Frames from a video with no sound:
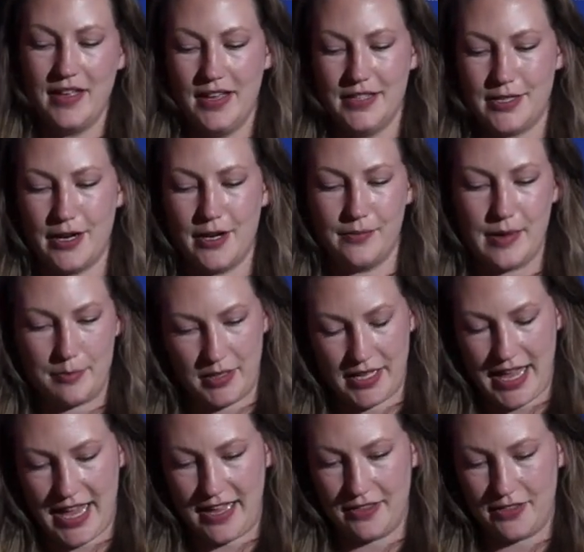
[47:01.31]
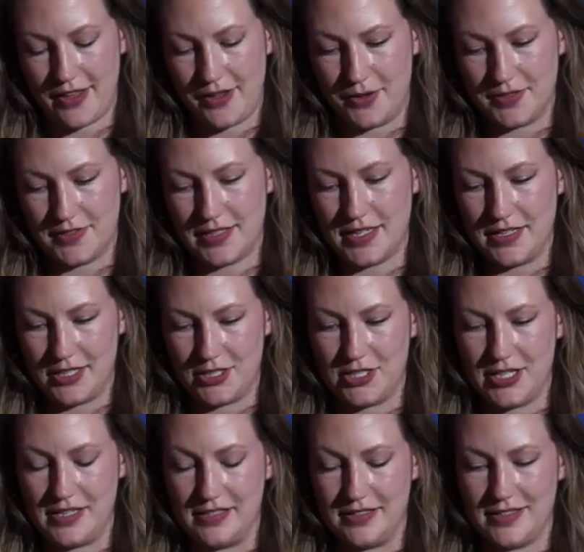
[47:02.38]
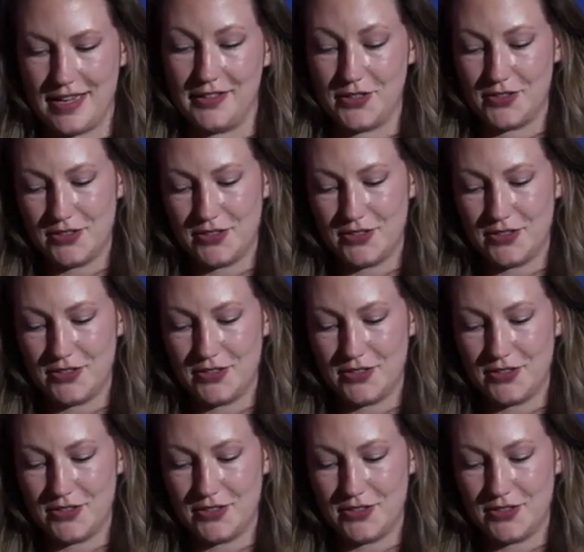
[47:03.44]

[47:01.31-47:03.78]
it's hard to replicate those conditions at the